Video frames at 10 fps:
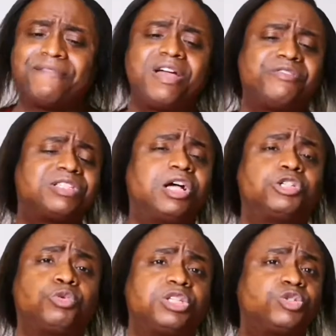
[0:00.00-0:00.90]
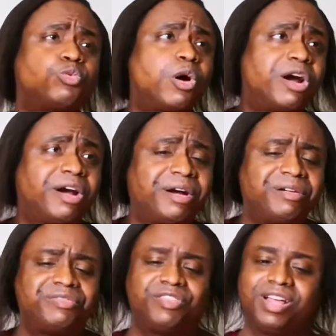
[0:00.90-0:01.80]
favorite songs were
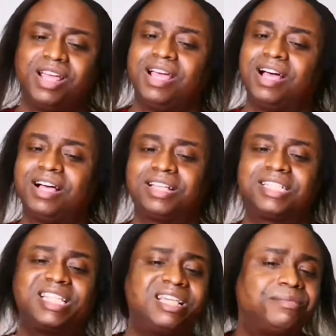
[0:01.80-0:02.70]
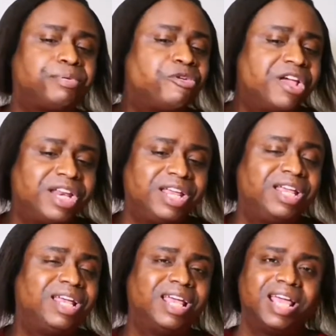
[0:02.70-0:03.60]
Swerve, Sitting
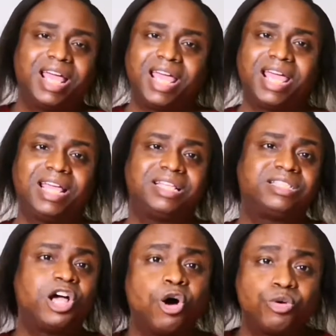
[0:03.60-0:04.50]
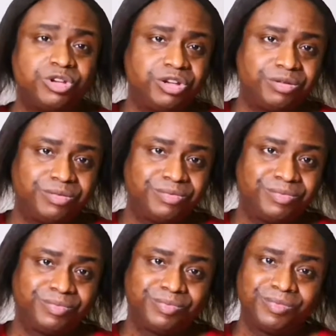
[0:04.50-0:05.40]
Pretty, and Told You.
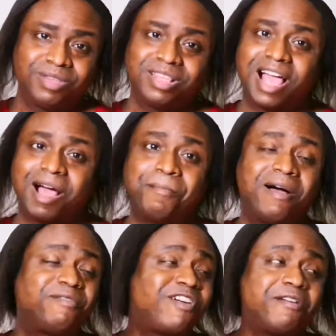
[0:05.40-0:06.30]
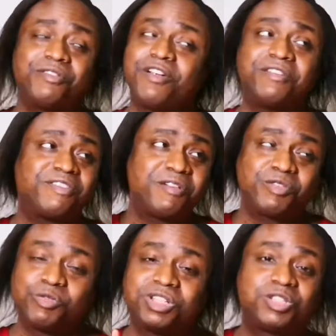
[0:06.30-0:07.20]
Now my
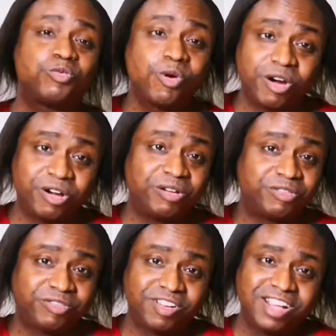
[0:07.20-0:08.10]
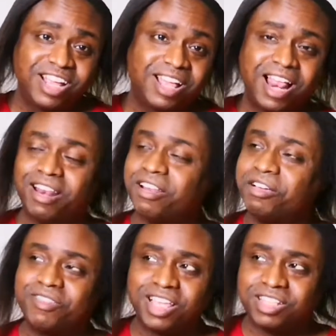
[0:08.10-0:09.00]
favorite was Swerve. I
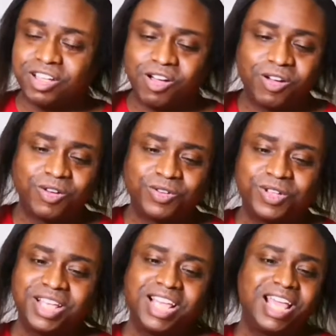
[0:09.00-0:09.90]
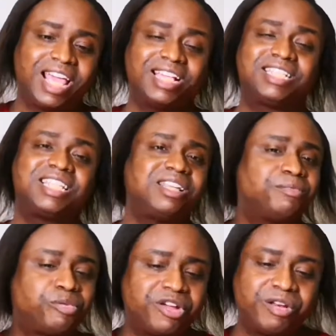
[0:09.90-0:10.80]
love that song. And Sitting
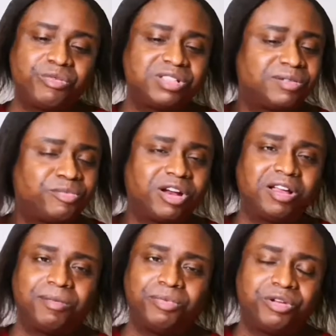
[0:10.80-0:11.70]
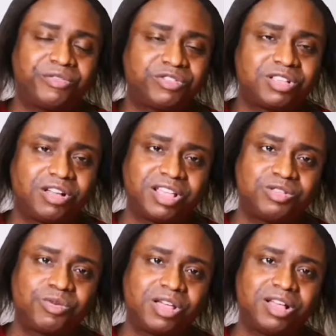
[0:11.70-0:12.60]
Pretty was a beautiful song as
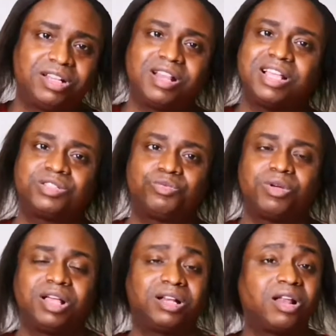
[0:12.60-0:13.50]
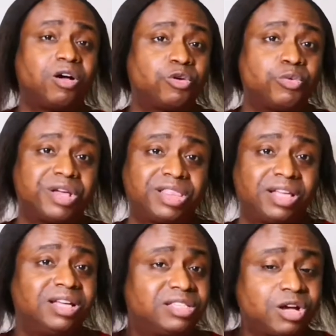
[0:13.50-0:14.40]
well, along with
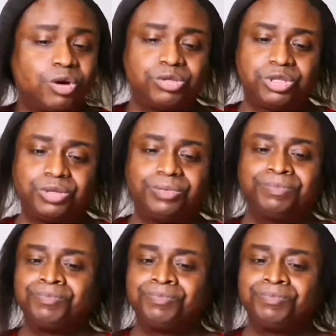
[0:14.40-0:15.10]
Told You.